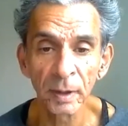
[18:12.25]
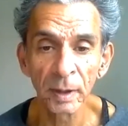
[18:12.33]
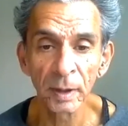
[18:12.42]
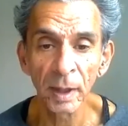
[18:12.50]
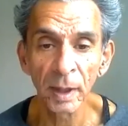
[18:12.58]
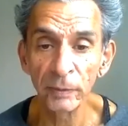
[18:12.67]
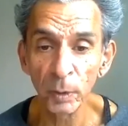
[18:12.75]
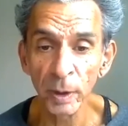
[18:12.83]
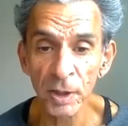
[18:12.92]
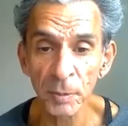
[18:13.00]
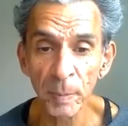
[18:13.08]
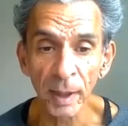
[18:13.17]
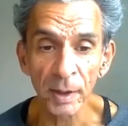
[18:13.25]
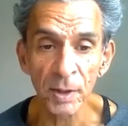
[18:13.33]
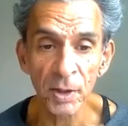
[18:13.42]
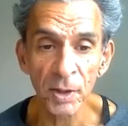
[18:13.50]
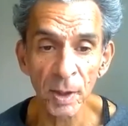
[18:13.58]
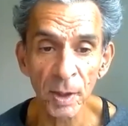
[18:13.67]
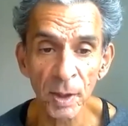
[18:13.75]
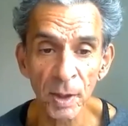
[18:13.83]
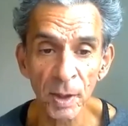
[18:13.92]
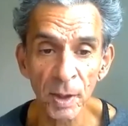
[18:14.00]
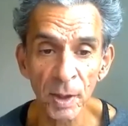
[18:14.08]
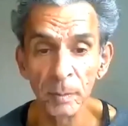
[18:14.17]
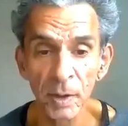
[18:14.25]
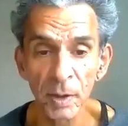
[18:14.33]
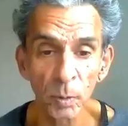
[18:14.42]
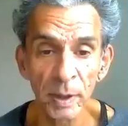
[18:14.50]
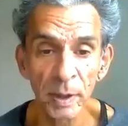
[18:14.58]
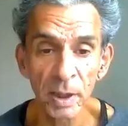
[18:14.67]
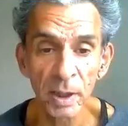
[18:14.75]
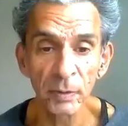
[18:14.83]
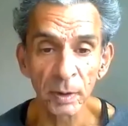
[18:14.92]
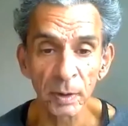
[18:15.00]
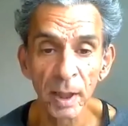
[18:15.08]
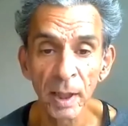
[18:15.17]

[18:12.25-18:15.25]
I fully expect some of the customers will be difficult